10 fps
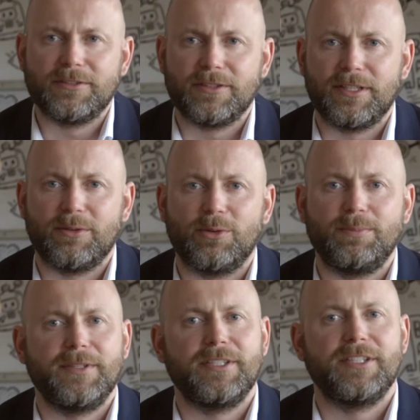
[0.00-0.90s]
so there will
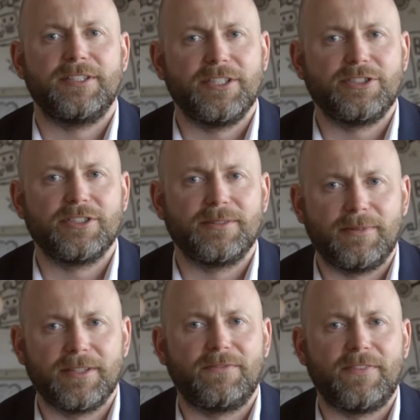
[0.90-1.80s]
be an additional
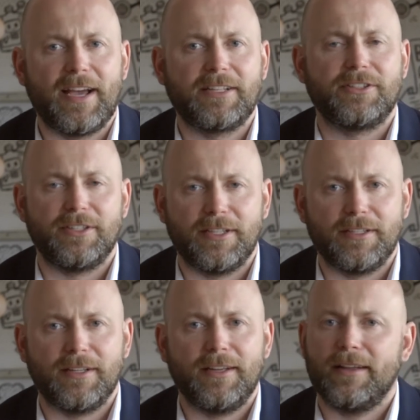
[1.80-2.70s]
month factored in.
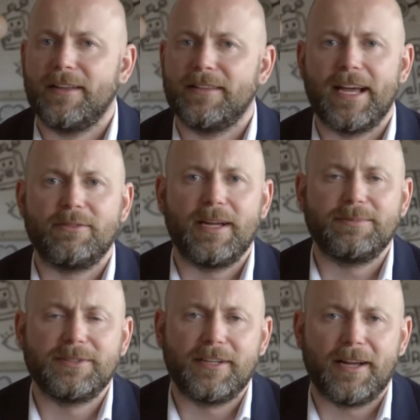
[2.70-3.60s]
That
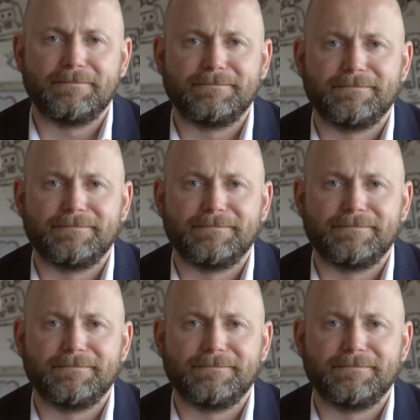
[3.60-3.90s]
wraps it up.